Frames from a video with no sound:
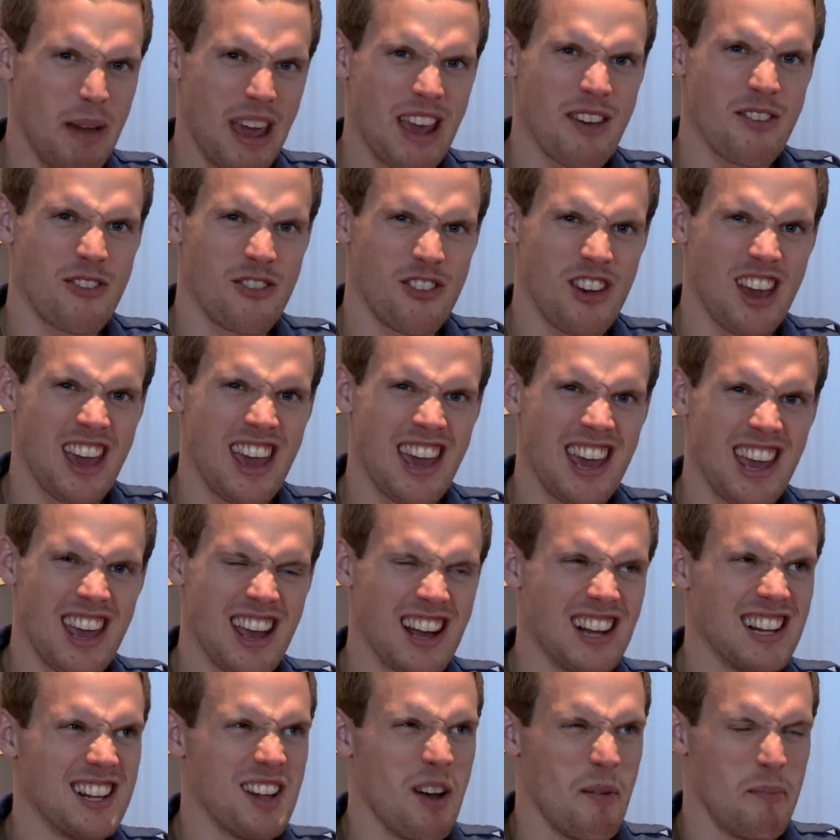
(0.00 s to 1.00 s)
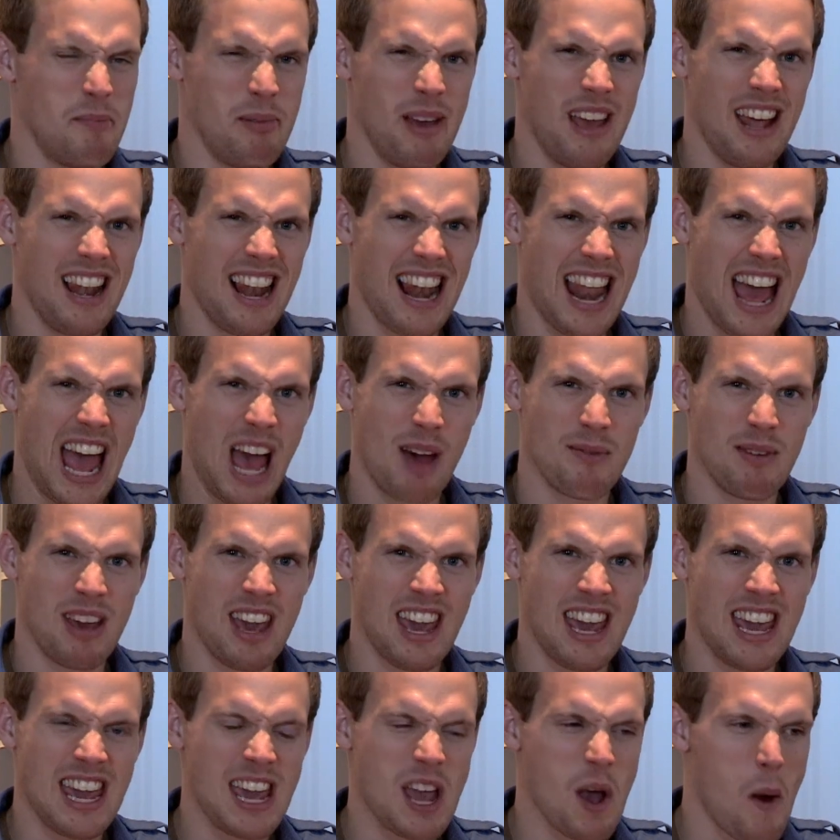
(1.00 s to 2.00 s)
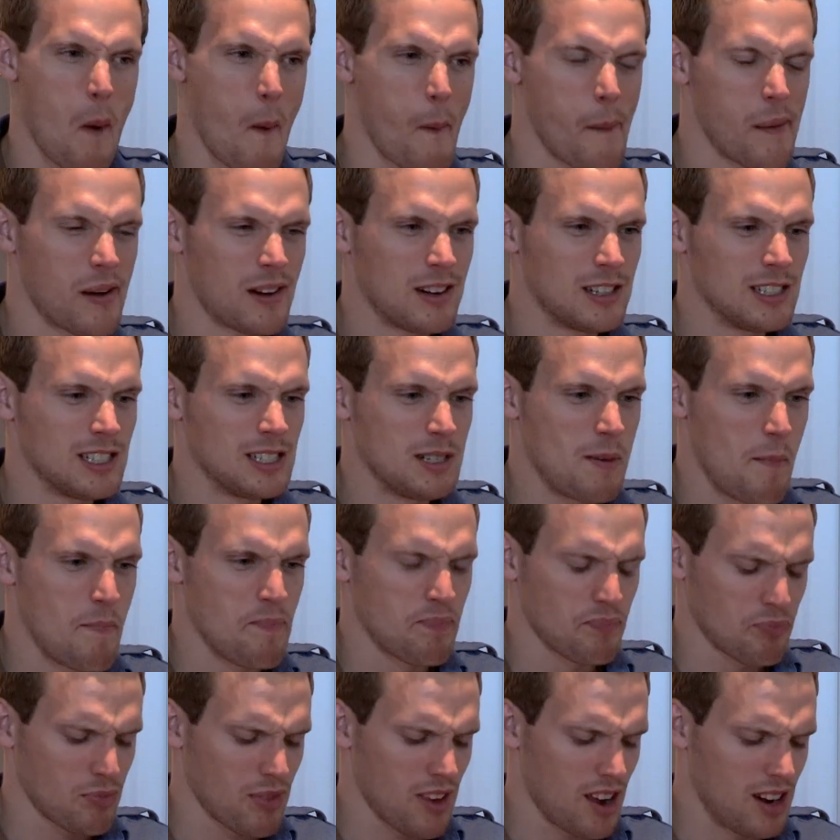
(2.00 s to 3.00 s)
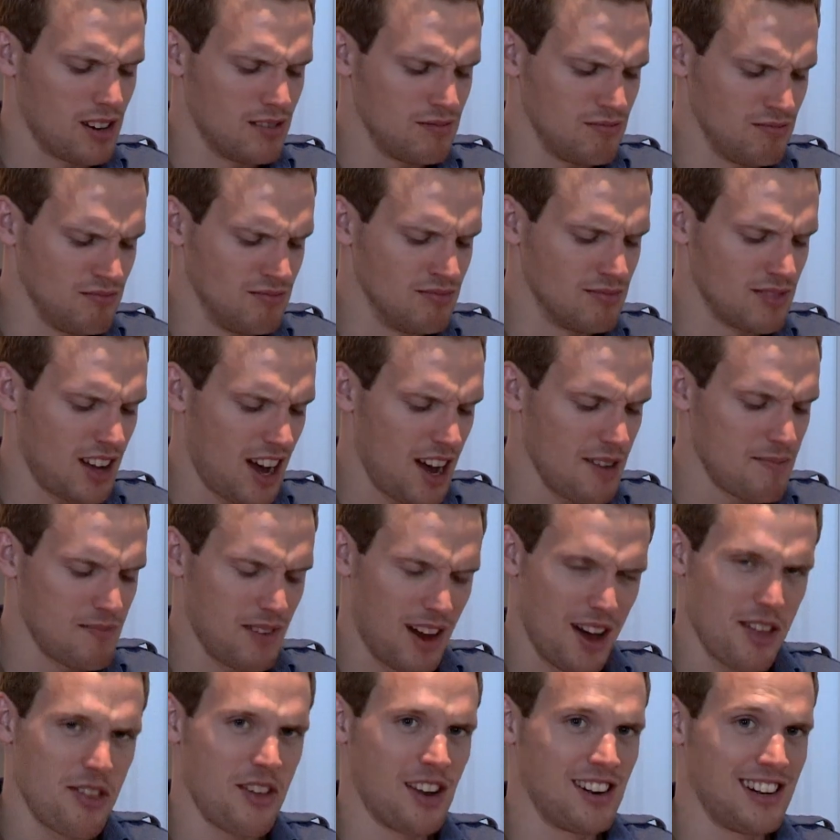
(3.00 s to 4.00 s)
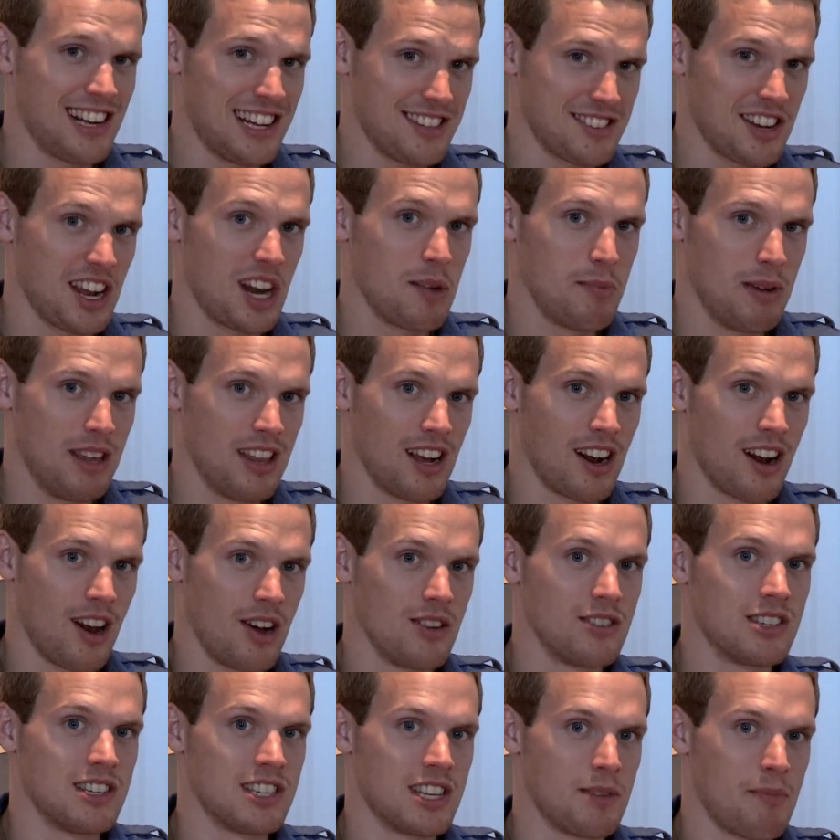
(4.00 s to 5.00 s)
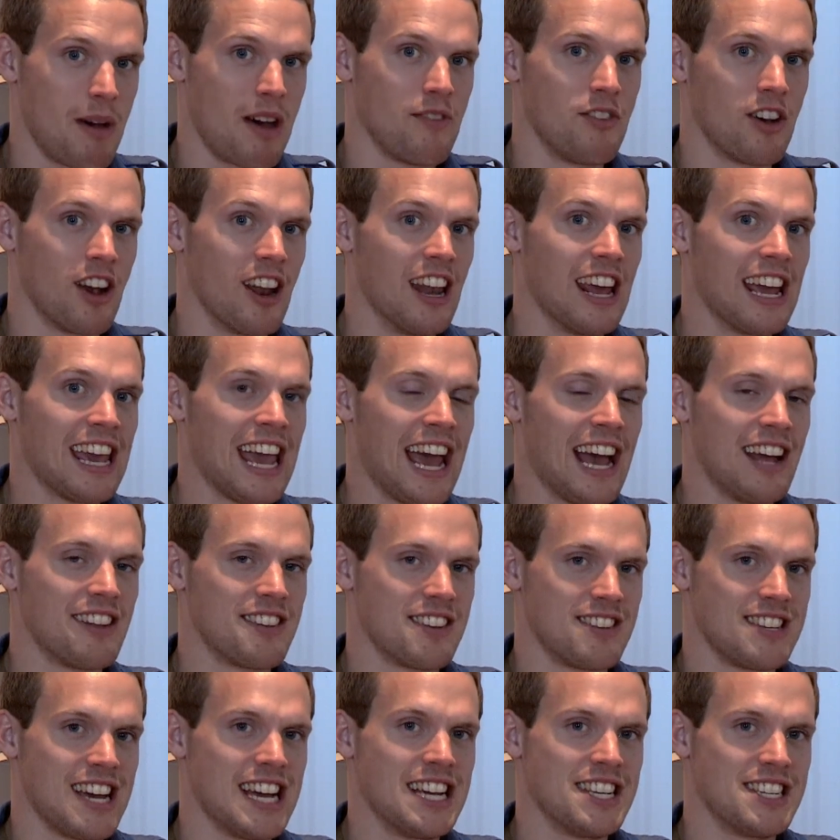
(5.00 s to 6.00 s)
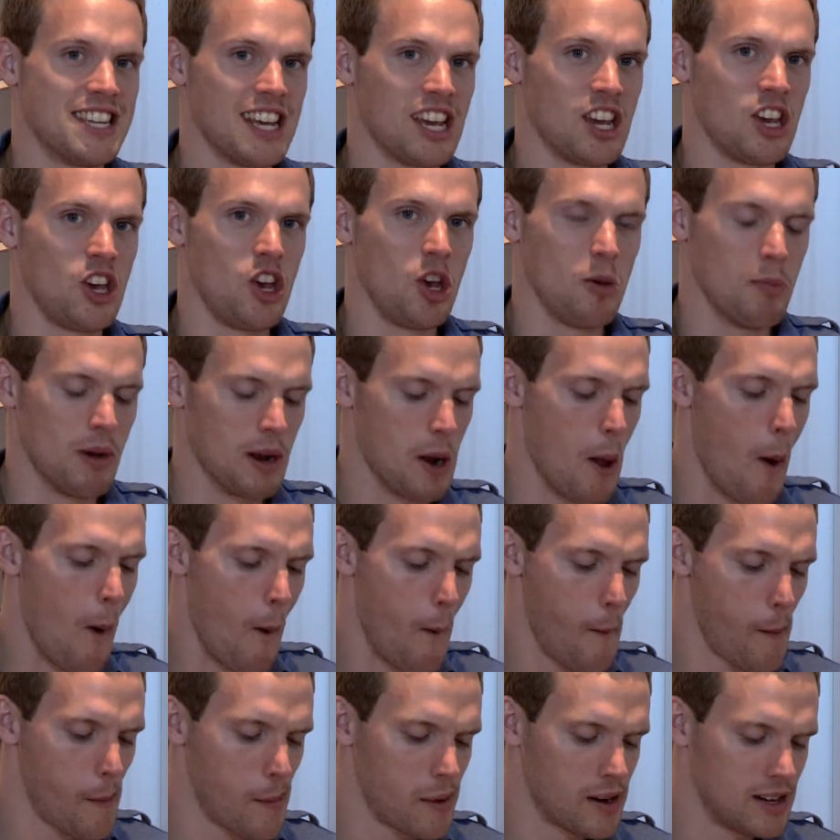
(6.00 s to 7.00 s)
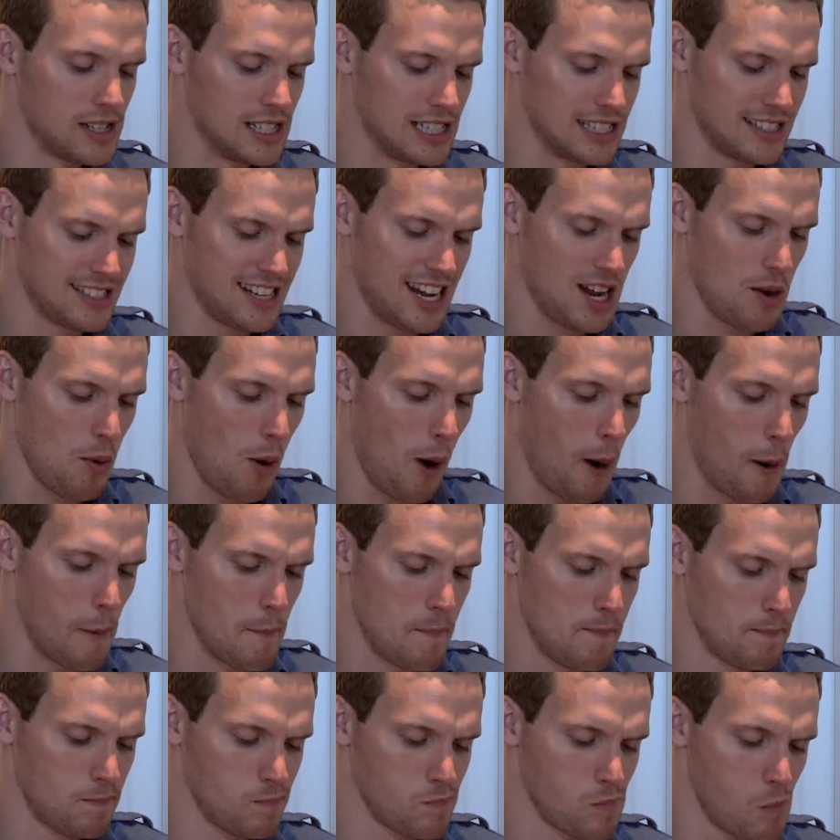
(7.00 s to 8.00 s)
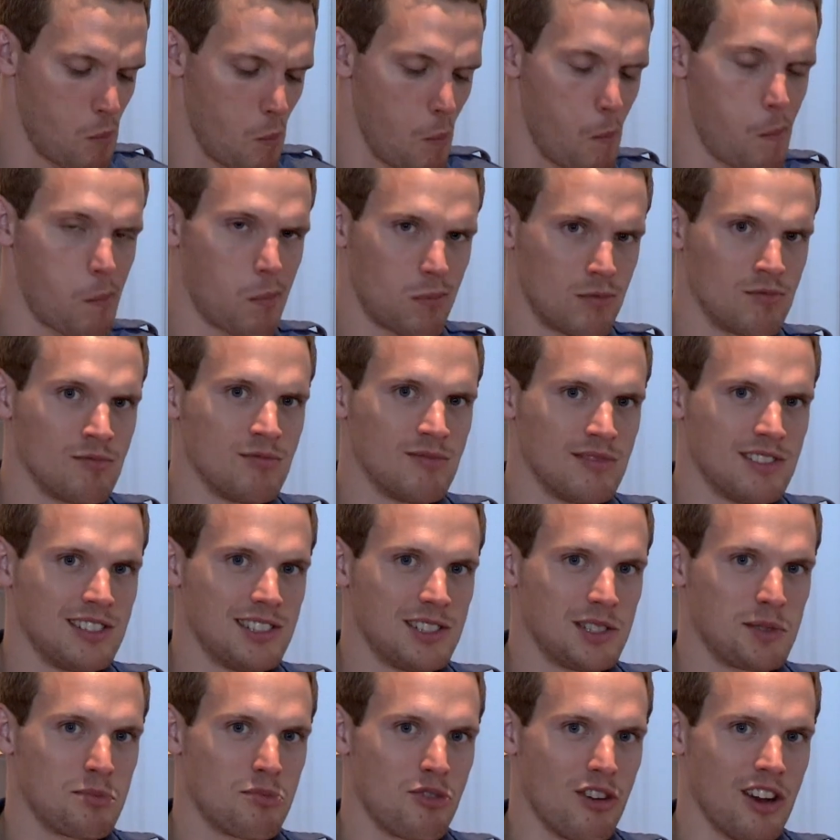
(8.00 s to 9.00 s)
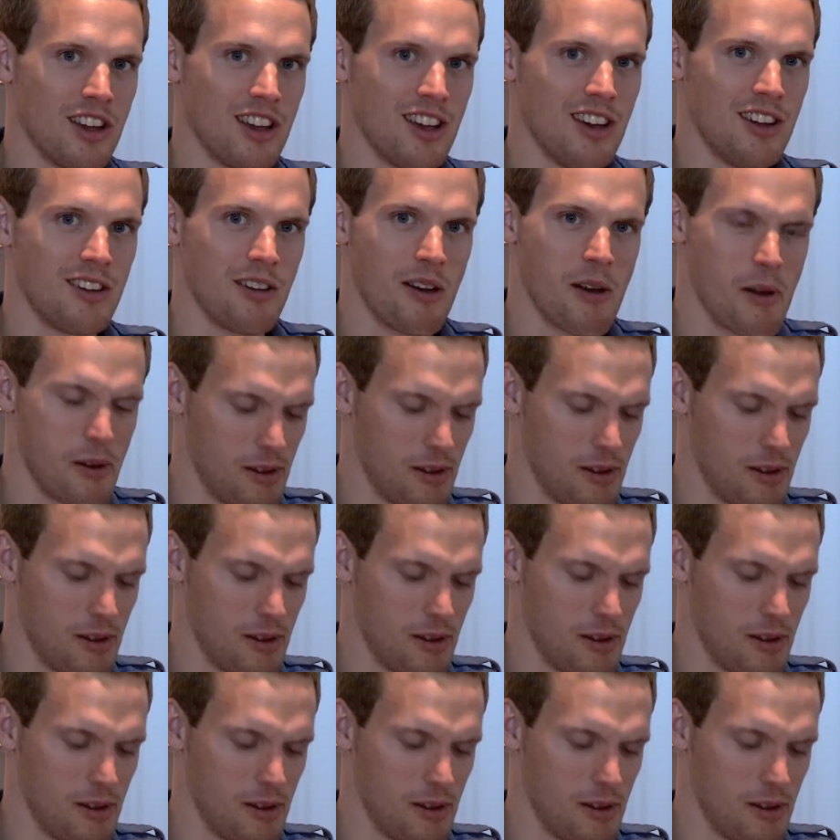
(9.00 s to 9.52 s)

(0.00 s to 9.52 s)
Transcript: beefy, bit lammy, Mm, I, I think that's going to be the closest I'm ever going to get to tasting human. I'll tell you what, it's pretty good.